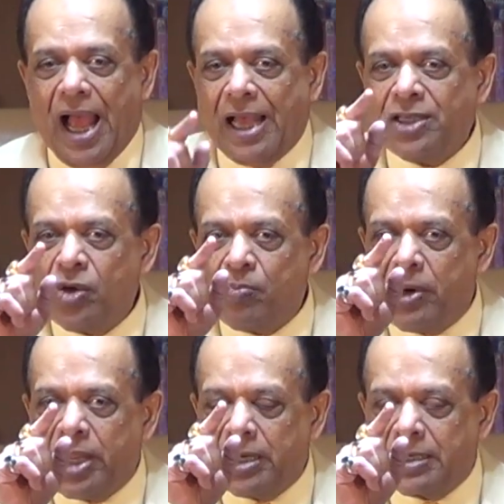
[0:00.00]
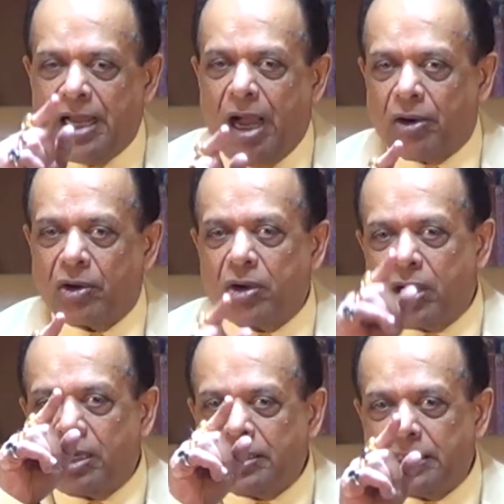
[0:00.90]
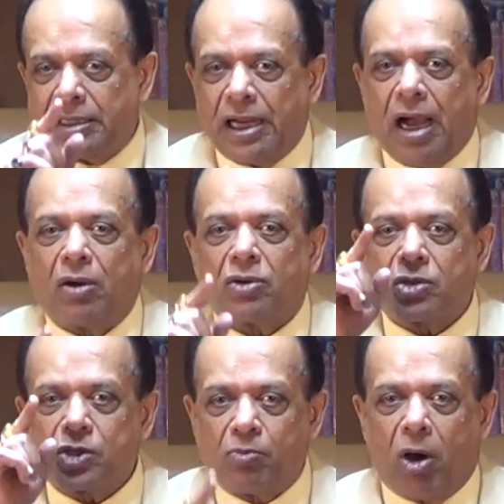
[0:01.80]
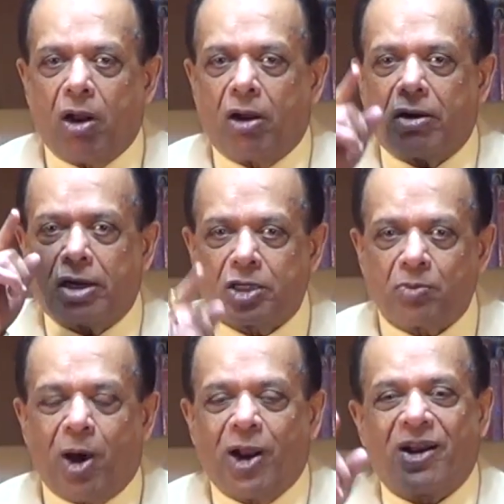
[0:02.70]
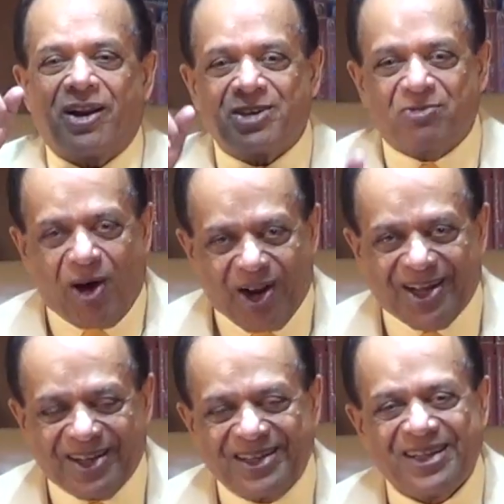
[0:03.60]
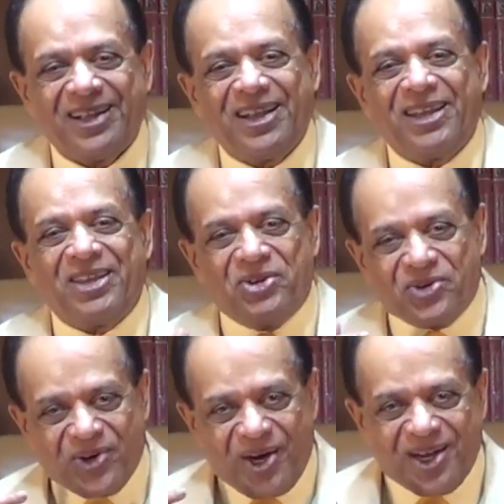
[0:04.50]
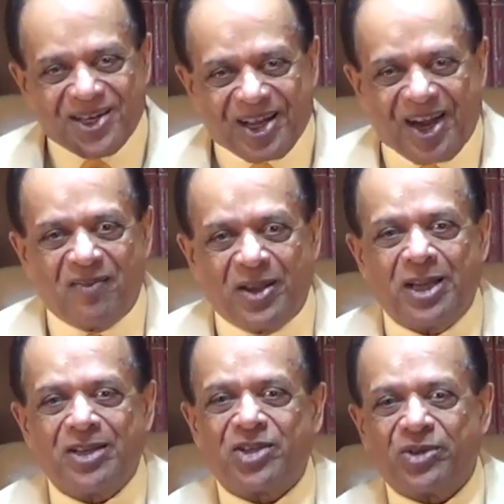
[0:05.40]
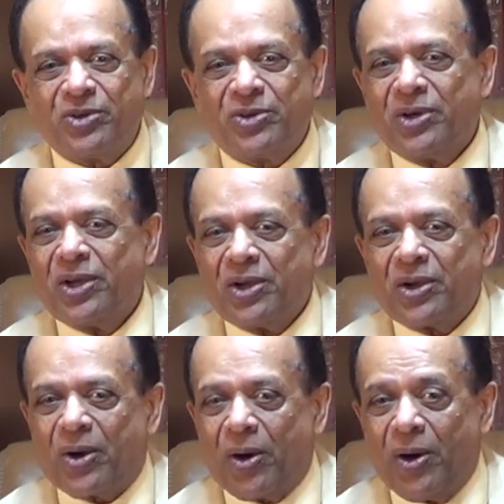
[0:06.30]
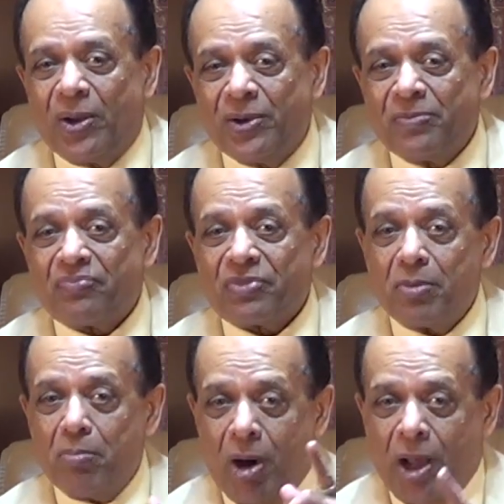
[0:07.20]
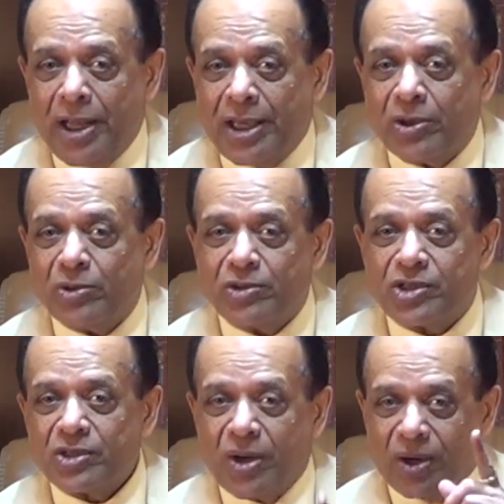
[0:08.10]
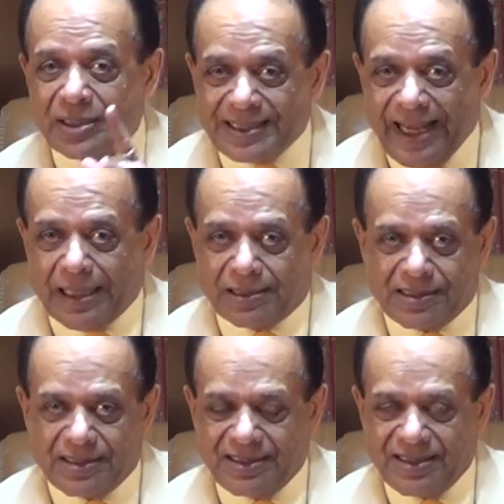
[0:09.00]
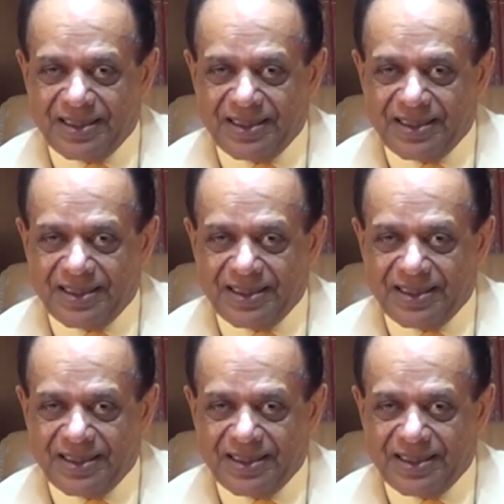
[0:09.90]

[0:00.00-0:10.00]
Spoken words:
As you break it down, cut it down to smaller and smaller and smaller, you are coming to call molecules or cells.